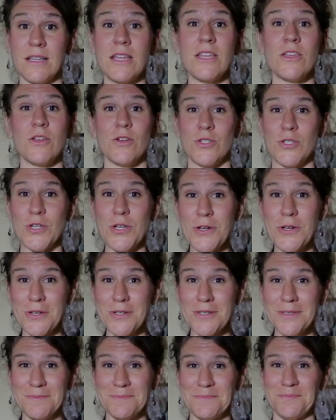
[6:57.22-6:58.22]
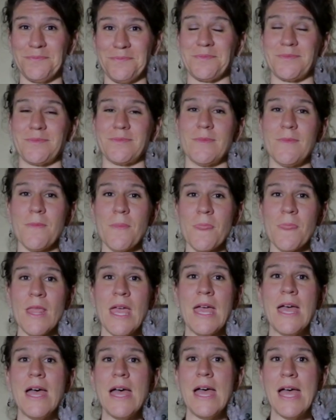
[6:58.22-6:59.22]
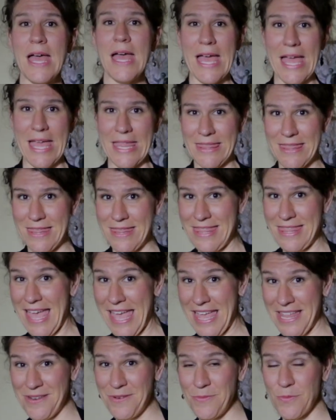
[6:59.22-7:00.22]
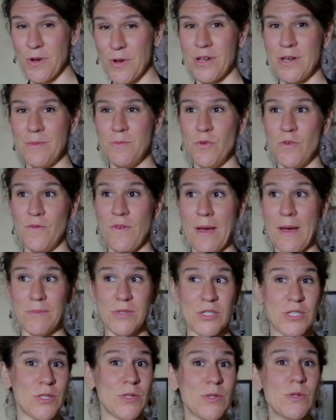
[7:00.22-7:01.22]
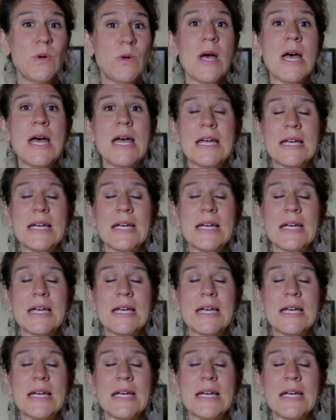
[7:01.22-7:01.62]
Your turn. And then we're going to move up to,